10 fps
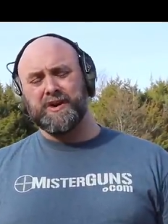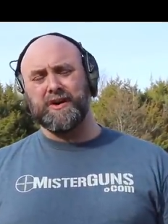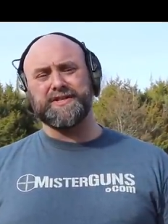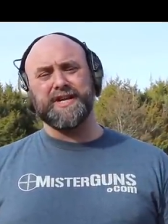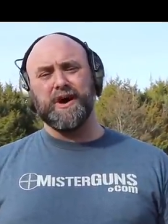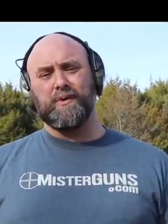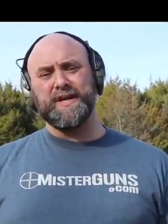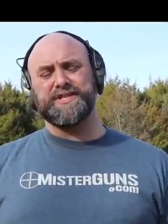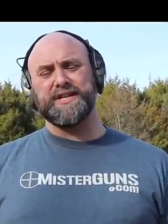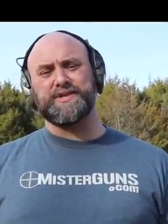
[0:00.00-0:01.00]
crusty old
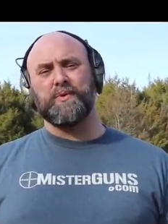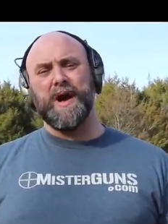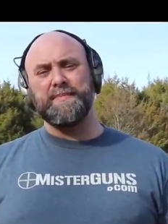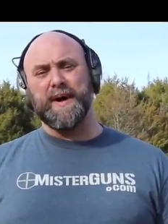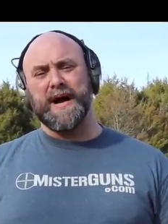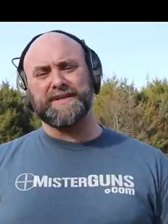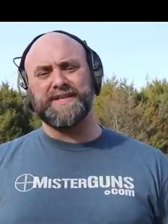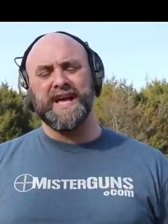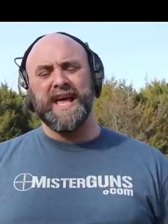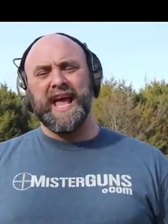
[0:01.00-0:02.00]
Winchester white
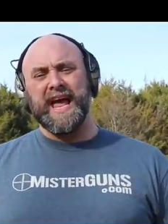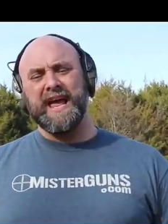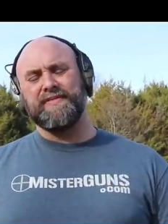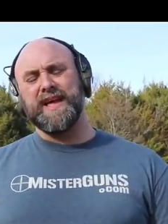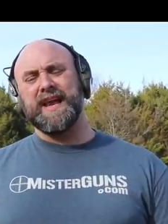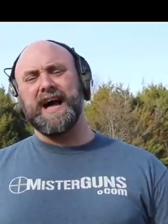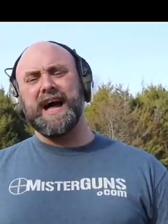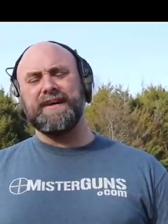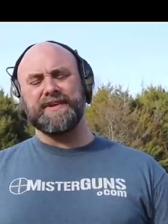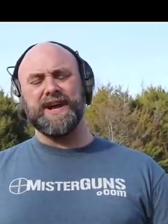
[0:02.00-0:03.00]
box, and then
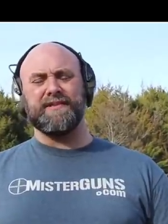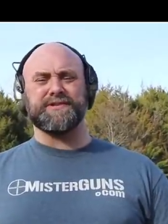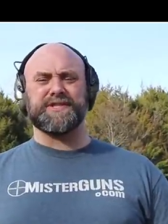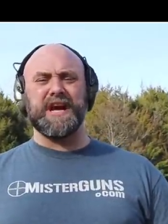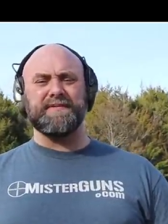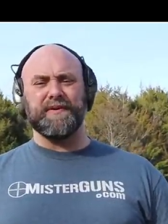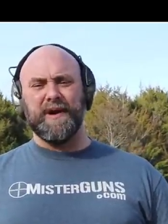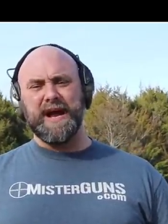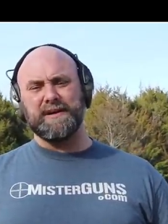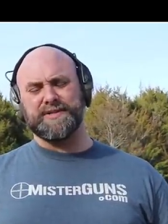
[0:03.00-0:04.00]
I have another seven
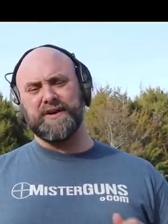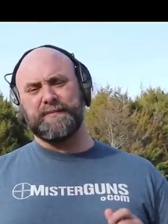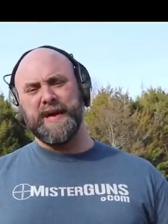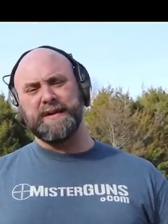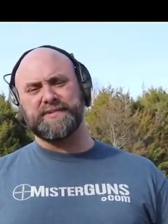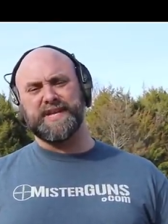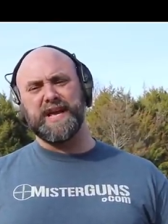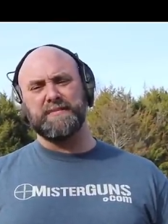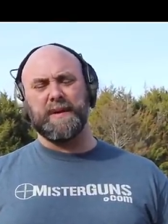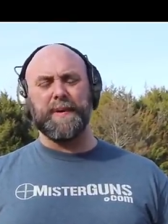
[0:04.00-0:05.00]
rounds of P M
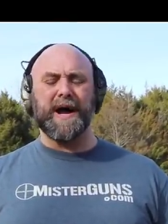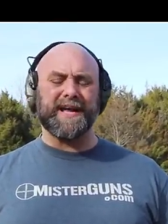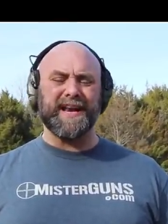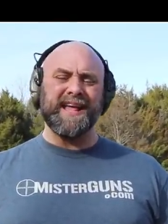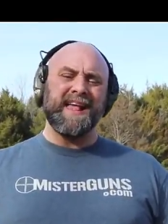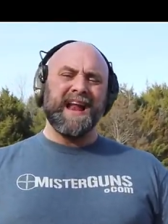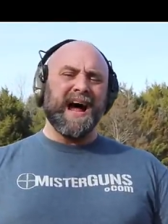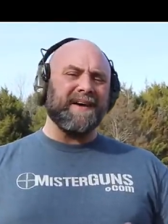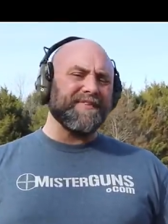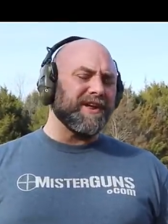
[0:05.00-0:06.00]
C in my pocket.
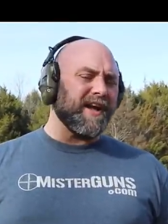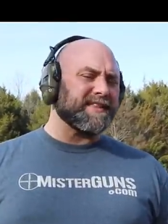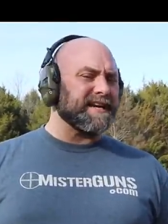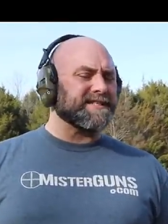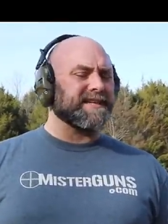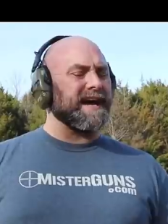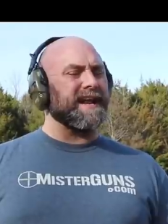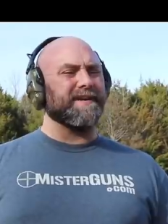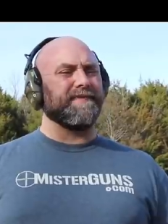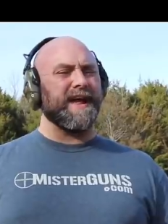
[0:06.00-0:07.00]
I feel like that's the
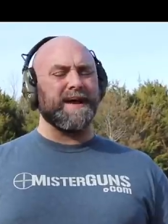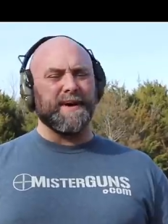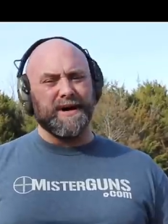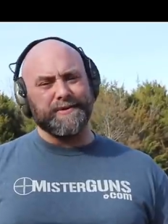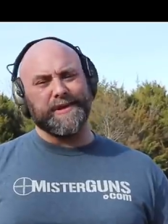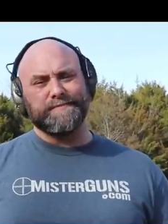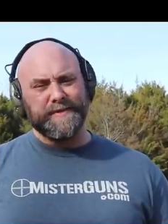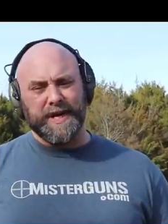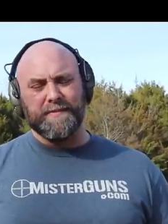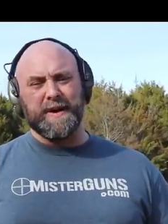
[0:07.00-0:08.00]
kind of ammo that,
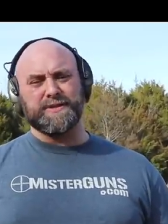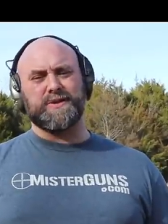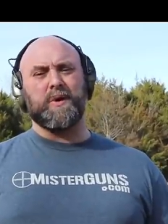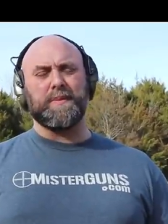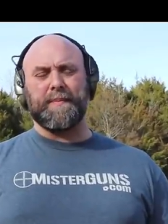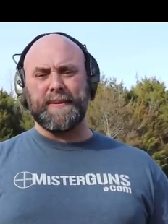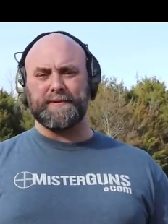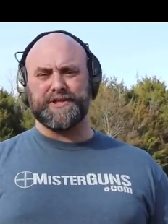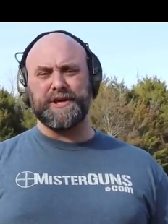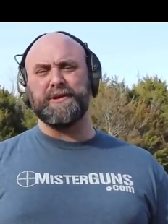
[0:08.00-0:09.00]
you know, most normal
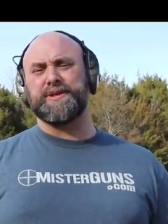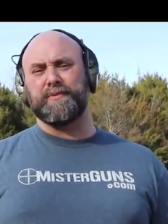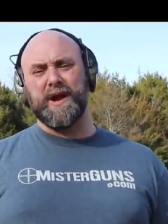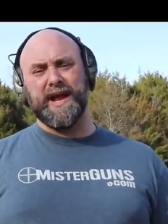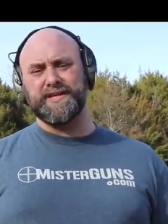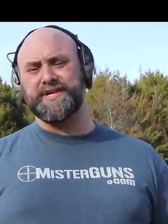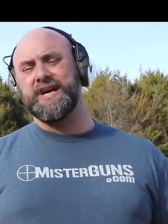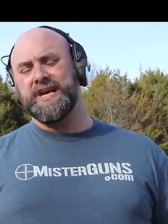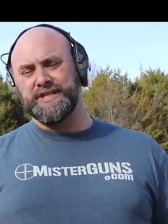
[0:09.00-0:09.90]
people shoot at the range,